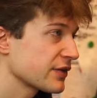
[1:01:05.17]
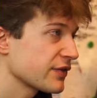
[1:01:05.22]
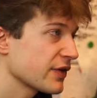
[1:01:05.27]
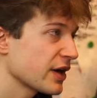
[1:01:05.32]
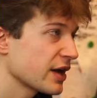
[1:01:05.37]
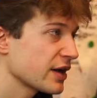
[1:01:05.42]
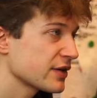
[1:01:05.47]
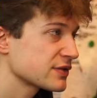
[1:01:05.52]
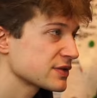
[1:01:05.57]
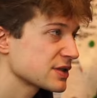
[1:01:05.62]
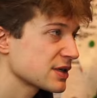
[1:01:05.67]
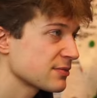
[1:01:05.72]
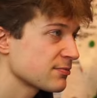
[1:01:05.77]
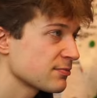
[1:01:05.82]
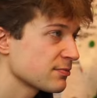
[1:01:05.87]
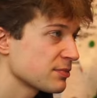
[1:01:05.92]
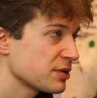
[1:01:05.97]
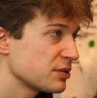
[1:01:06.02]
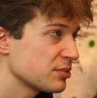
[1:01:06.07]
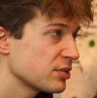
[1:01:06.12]
I have
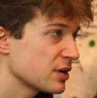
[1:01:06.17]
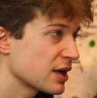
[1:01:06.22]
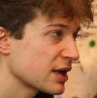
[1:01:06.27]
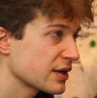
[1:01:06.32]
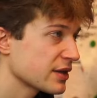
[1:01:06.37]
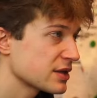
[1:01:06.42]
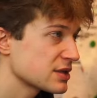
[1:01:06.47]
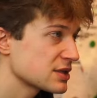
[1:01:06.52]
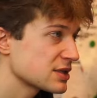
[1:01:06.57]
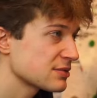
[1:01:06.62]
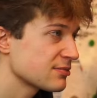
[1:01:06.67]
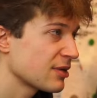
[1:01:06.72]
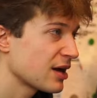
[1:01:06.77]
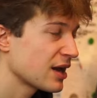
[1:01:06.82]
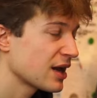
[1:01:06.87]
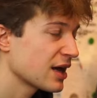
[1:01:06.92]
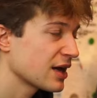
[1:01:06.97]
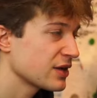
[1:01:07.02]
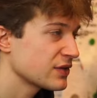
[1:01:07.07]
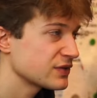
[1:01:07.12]
some people like this in my
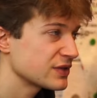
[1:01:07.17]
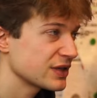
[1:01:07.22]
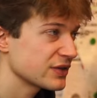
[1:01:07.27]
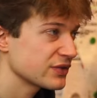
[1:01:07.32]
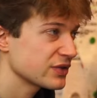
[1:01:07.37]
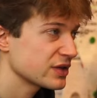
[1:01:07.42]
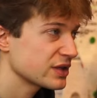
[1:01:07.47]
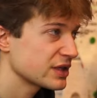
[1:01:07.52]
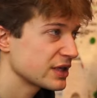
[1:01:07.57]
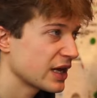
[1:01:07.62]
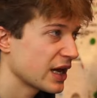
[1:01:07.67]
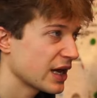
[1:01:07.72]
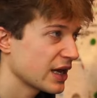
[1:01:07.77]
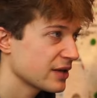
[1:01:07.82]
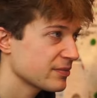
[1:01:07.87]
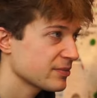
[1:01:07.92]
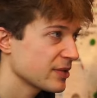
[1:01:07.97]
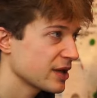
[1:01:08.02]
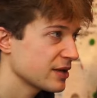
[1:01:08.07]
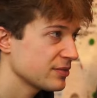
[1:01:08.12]
life. Definitely I
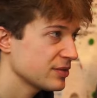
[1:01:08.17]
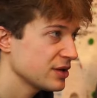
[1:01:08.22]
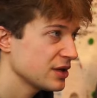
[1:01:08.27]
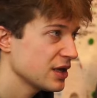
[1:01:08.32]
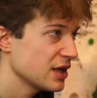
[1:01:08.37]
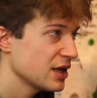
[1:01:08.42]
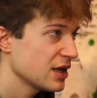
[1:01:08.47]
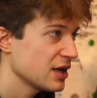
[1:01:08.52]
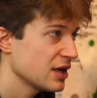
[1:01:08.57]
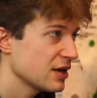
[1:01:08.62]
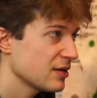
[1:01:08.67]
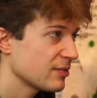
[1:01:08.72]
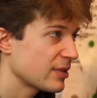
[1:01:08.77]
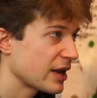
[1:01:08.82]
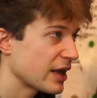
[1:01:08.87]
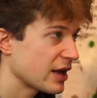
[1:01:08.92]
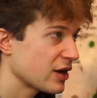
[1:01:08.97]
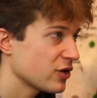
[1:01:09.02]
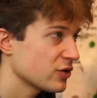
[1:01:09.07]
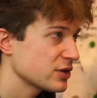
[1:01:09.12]
had, maybe, but
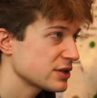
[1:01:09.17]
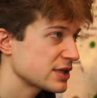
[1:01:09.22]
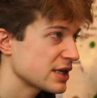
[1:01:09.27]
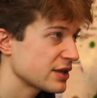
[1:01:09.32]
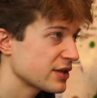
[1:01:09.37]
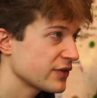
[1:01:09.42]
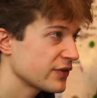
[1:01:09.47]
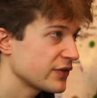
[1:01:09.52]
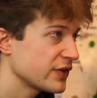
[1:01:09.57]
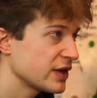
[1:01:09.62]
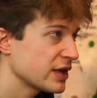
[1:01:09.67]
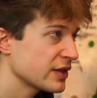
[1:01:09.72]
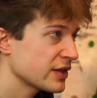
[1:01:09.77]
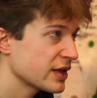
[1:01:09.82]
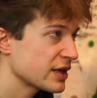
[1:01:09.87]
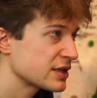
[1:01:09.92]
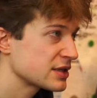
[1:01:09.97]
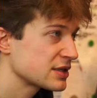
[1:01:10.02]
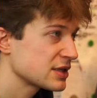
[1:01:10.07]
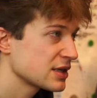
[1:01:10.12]
I always had the feeling
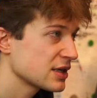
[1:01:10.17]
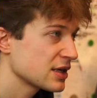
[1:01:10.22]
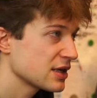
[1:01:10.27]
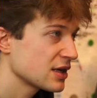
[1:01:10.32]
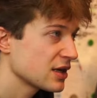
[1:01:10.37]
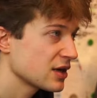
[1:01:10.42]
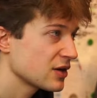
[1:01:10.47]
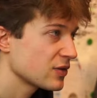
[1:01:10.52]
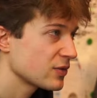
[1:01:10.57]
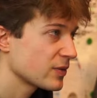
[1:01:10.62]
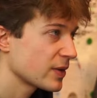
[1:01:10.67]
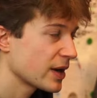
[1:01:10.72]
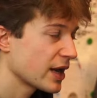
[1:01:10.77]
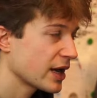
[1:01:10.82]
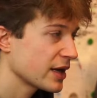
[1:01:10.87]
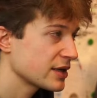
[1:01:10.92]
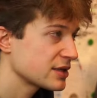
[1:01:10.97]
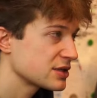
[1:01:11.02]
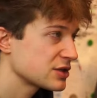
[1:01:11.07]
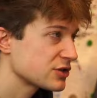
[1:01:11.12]
that when
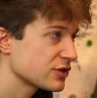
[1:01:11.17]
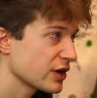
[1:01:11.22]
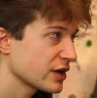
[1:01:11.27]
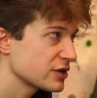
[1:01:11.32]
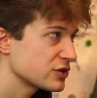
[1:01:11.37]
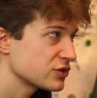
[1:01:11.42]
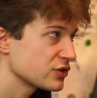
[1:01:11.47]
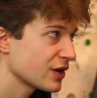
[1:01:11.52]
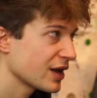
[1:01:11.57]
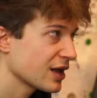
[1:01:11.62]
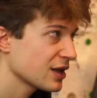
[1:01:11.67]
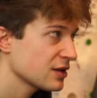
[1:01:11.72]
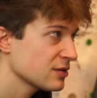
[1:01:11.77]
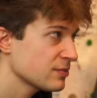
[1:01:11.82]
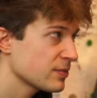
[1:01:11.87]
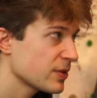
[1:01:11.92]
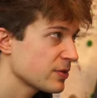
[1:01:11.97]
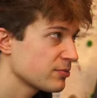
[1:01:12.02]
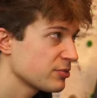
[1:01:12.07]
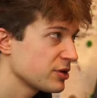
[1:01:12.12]
I tried to
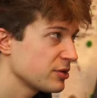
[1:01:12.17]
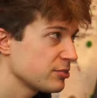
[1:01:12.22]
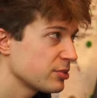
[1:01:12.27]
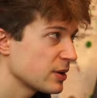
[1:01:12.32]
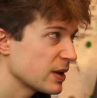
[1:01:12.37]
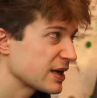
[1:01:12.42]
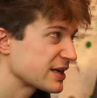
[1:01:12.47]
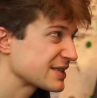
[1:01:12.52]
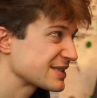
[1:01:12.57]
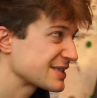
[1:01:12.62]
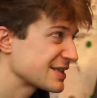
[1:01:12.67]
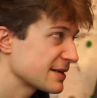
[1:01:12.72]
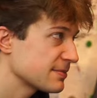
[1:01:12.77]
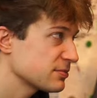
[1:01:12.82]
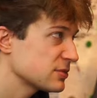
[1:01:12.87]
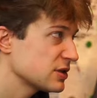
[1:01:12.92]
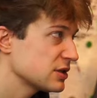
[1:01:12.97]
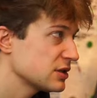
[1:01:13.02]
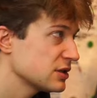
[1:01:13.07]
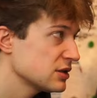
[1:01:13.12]
help, the people
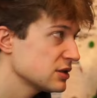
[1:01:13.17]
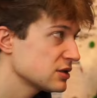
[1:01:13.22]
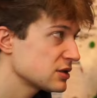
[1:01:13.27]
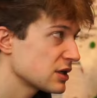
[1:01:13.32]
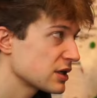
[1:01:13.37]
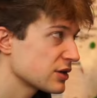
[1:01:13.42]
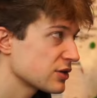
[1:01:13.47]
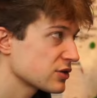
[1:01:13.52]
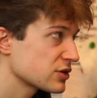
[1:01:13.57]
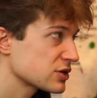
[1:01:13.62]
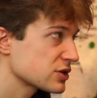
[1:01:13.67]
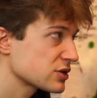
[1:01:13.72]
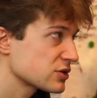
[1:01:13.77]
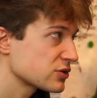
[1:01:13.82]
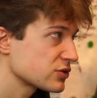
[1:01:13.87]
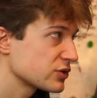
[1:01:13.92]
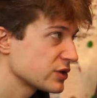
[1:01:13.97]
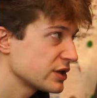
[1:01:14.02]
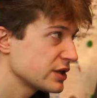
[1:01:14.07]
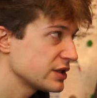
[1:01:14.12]
accepted it and also
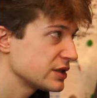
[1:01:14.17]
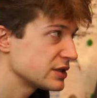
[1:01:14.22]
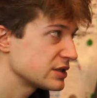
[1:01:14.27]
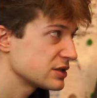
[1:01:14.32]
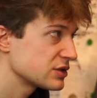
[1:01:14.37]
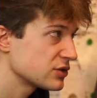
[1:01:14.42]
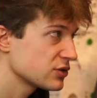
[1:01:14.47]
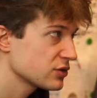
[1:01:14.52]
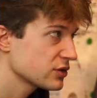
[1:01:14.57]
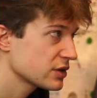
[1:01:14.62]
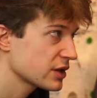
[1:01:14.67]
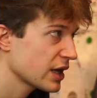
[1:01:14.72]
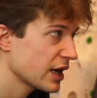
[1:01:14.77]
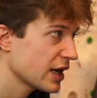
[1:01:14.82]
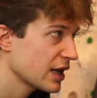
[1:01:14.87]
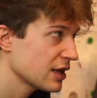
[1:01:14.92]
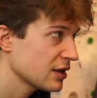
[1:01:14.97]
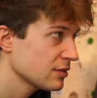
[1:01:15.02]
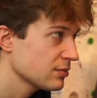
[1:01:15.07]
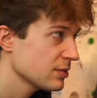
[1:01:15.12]
really took the
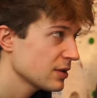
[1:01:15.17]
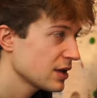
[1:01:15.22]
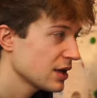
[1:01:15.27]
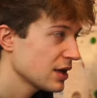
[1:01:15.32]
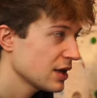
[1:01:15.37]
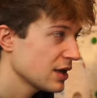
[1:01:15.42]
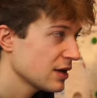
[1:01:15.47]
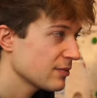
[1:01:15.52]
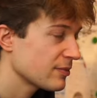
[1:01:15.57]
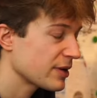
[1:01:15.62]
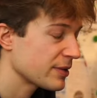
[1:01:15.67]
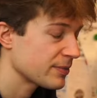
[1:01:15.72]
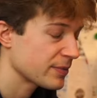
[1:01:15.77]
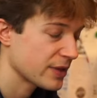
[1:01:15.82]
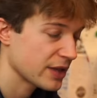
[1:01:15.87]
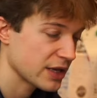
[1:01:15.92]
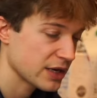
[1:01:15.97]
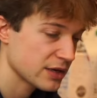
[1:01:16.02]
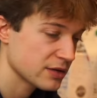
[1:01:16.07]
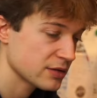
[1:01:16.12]
help. But
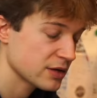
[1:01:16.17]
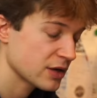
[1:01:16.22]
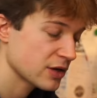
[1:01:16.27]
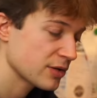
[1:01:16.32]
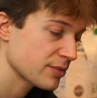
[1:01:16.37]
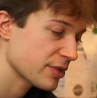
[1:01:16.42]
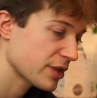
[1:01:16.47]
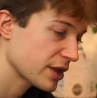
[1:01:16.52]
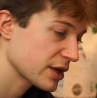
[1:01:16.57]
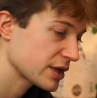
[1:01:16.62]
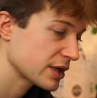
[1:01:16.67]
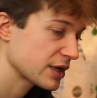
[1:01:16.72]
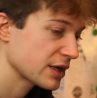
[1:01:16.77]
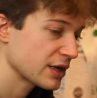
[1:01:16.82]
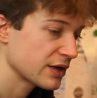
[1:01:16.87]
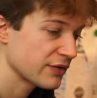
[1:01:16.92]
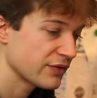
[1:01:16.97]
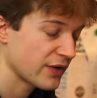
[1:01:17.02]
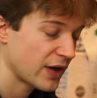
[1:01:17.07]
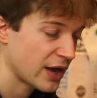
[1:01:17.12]
then now I'm thinking,
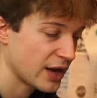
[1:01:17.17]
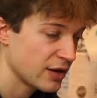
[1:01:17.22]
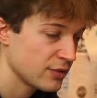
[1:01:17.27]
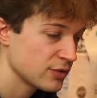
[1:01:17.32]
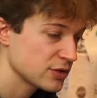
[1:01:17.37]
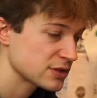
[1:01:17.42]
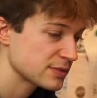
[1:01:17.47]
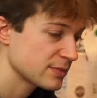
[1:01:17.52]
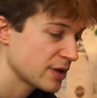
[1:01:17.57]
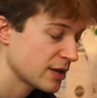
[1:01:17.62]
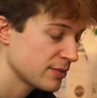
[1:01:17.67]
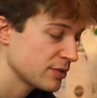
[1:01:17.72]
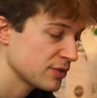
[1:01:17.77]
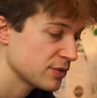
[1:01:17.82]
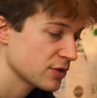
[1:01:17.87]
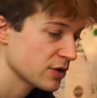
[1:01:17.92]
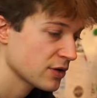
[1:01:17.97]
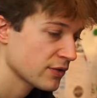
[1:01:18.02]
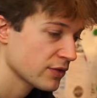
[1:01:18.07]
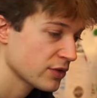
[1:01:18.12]
if I was maybe
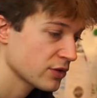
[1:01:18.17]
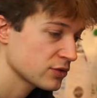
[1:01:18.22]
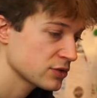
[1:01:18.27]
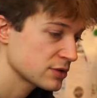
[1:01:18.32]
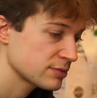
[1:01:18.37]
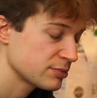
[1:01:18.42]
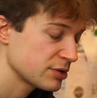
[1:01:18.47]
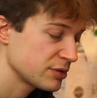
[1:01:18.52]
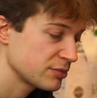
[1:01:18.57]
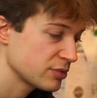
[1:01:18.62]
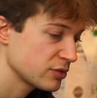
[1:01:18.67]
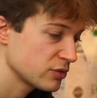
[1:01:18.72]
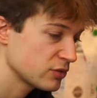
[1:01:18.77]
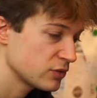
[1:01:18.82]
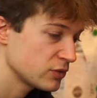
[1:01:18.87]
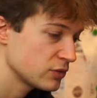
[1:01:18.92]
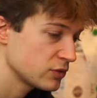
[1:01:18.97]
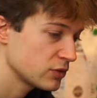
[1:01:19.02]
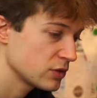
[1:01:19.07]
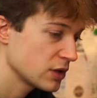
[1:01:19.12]
one of those people
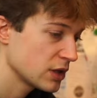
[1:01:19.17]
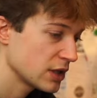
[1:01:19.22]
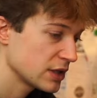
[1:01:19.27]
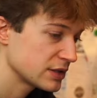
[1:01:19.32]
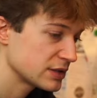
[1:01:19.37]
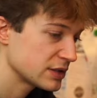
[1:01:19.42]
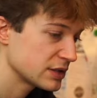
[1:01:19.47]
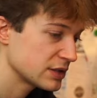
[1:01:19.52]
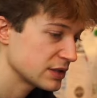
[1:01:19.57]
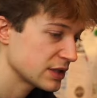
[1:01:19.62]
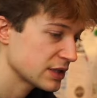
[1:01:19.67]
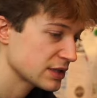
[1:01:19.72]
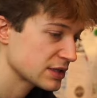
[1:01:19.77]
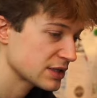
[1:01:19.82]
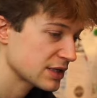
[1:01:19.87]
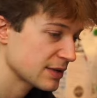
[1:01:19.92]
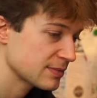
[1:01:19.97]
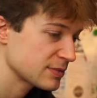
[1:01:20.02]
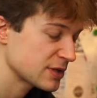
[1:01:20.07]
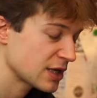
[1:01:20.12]
who didn't
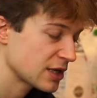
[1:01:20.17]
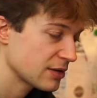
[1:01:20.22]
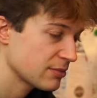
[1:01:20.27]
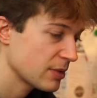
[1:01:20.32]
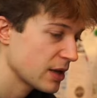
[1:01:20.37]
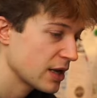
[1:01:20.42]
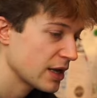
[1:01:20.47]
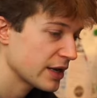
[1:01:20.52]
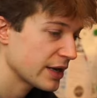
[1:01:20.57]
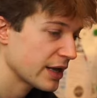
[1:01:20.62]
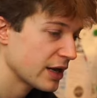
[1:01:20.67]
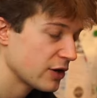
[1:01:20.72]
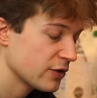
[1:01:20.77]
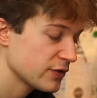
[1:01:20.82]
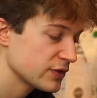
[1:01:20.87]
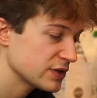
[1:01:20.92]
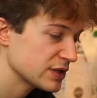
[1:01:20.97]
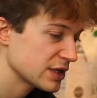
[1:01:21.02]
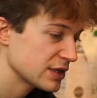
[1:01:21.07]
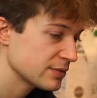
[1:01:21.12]
accept help. Now
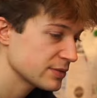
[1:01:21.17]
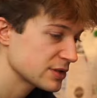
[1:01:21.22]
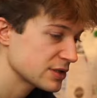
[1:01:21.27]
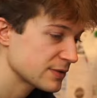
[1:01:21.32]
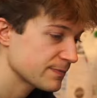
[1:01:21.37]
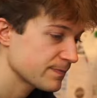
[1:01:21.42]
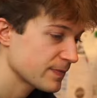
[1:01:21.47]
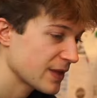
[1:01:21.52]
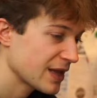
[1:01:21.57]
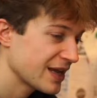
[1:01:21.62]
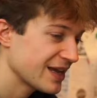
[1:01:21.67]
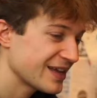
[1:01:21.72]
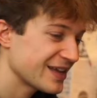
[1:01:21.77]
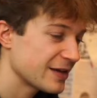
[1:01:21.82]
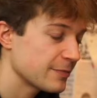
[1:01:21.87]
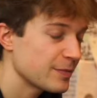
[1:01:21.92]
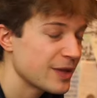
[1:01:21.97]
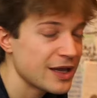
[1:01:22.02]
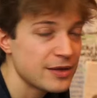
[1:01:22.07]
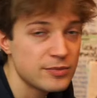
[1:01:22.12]
oftentimes, yeah,
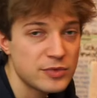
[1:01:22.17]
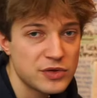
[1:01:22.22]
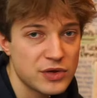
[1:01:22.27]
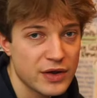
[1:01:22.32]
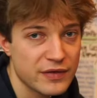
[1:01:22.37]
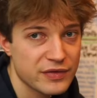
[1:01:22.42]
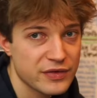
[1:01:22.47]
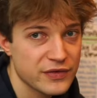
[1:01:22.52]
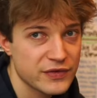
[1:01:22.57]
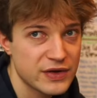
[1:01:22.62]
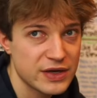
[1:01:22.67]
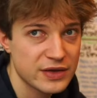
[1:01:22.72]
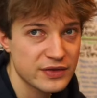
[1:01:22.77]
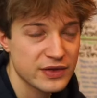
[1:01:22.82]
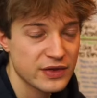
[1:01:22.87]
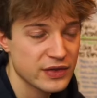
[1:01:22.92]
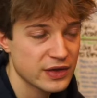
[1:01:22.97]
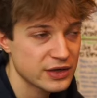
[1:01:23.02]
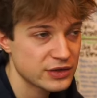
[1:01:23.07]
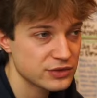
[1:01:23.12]
maybe you have the feeling
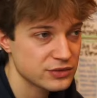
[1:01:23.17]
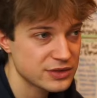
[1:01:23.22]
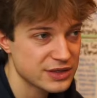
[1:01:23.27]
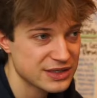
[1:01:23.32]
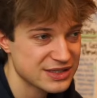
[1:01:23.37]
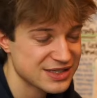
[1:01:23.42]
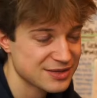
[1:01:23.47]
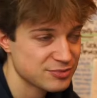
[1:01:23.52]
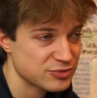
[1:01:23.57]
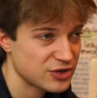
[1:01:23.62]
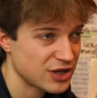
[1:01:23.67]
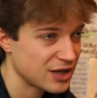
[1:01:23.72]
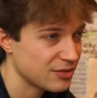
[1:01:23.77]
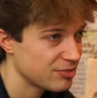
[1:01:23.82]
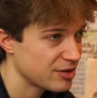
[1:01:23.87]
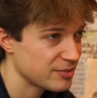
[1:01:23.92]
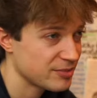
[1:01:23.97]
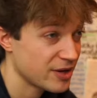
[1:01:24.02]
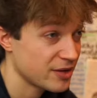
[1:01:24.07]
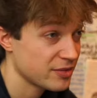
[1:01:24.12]
that they don't accept your help,
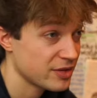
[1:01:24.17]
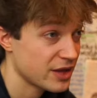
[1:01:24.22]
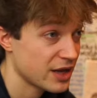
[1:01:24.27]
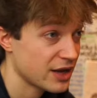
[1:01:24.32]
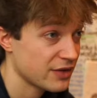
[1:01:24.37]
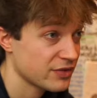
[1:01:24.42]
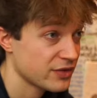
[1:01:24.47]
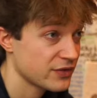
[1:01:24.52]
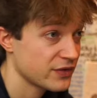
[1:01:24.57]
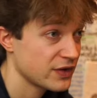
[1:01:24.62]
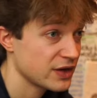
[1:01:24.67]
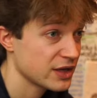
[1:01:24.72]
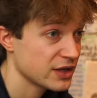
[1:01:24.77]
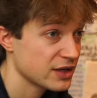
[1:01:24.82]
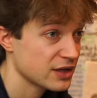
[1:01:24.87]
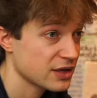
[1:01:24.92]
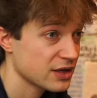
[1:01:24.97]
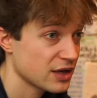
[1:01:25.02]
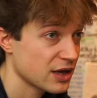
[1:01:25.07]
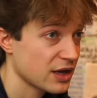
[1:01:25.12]
but maybe they have the
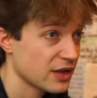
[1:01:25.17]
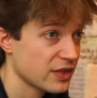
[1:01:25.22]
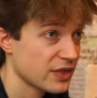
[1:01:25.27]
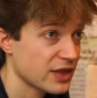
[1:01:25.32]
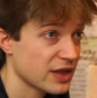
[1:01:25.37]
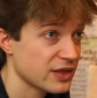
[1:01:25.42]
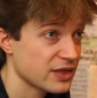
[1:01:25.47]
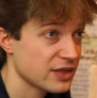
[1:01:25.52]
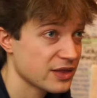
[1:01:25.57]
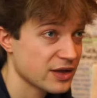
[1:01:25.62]
feeling that